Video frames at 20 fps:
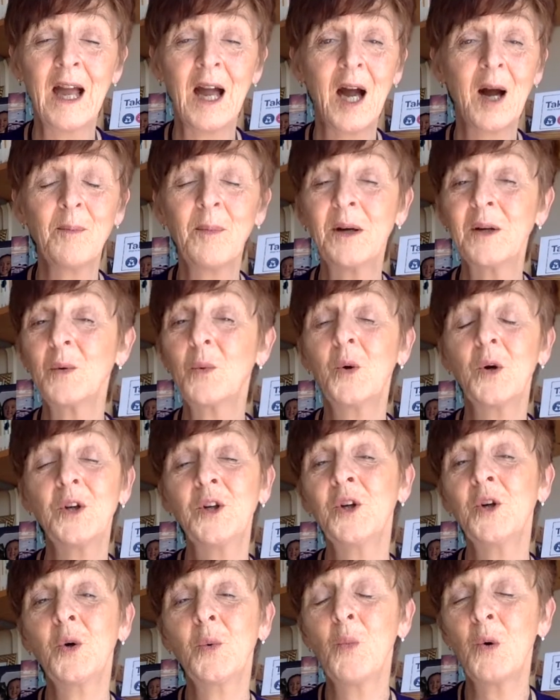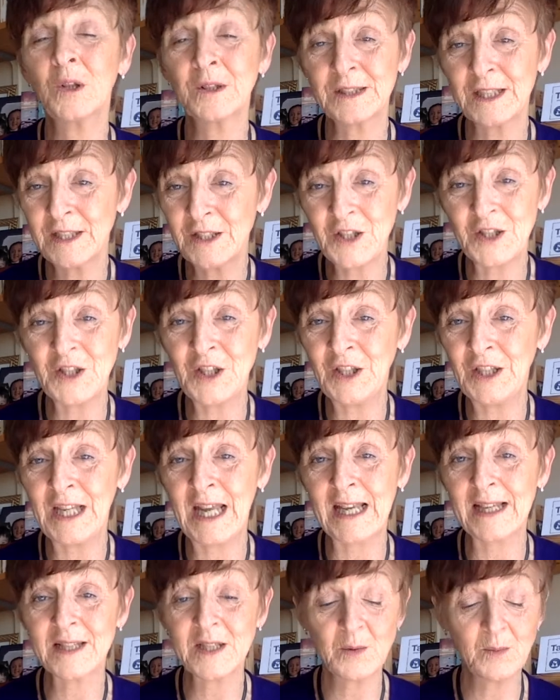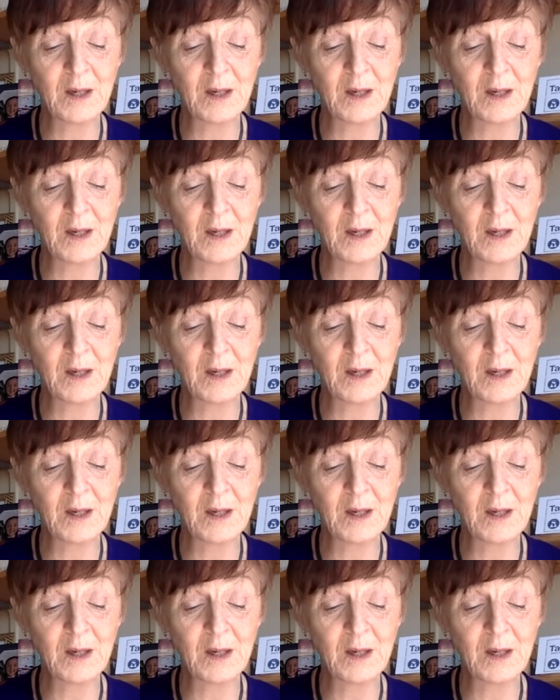about what you're wanting to do next,